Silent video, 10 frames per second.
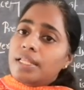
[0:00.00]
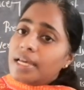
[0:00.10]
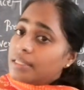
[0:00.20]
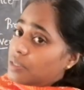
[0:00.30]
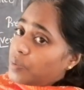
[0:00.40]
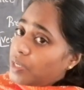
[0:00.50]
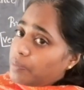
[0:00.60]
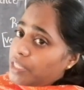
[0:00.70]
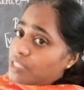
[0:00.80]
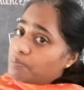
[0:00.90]
Next
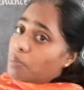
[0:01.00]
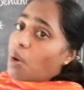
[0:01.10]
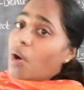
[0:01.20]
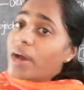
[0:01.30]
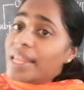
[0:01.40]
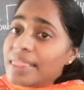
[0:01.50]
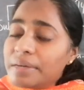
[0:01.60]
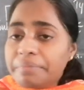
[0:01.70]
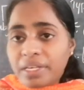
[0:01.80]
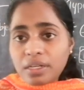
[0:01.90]
verb is boil
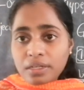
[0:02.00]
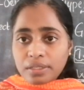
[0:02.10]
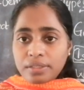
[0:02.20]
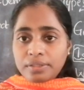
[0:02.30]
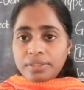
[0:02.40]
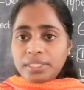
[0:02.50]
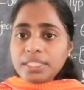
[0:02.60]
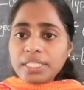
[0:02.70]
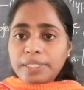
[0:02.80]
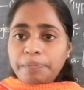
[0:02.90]
the milk,
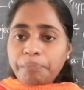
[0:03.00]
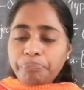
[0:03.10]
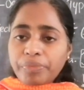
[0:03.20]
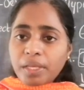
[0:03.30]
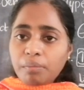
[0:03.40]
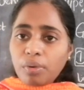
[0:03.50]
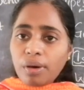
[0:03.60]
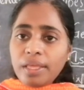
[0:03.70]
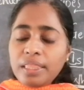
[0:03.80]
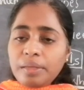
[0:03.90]
isn't it?
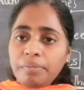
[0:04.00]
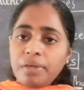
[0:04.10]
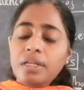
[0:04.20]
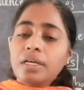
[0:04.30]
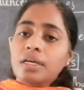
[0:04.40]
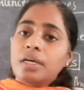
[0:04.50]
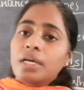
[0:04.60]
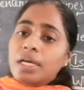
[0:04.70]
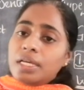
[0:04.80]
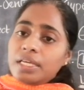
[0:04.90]
Boil the milk.
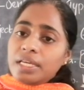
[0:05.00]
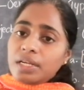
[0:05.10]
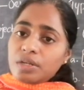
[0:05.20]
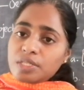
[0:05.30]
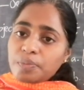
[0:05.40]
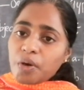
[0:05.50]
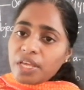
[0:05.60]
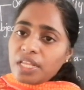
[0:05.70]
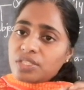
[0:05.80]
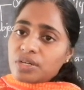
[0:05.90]
Here also
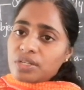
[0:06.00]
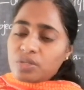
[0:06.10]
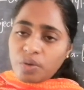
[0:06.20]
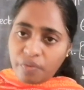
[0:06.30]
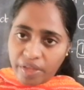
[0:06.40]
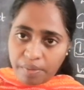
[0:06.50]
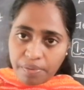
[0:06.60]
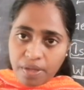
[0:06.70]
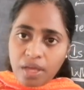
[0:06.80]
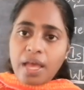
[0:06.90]
boil is also a verb.
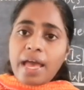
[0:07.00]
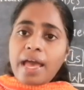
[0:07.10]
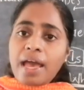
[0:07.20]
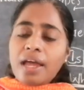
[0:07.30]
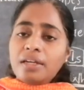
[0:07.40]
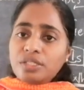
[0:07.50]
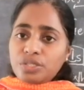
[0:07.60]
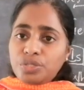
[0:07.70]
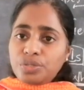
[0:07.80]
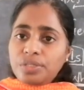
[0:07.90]

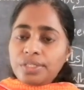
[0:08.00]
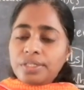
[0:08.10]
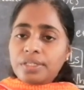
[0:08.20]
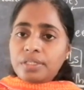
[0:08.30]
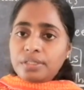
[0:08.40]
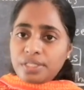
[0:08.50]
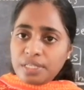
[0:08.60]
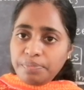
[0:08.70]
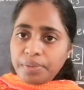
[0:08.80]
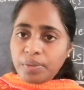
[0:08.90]
Add sugar,
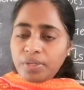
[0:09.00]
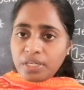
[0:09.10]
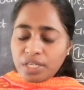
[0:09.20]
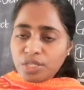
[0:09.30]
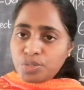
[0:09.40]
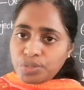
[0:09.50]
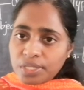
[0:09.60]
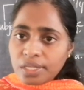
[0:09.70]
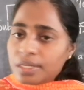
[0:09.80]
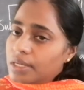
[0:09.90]
tea powder into
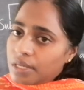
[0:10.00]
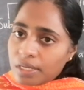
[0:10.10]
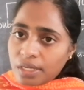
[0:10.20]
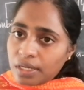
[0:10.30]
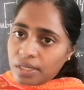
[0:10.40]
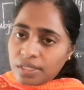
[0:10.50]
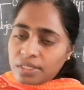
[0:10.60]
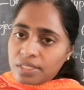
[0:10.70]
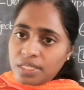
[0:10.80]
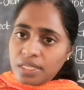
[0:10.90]

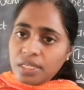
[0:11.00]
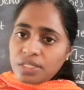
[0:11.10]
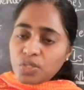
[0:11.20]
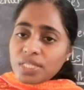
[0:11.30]
the tea.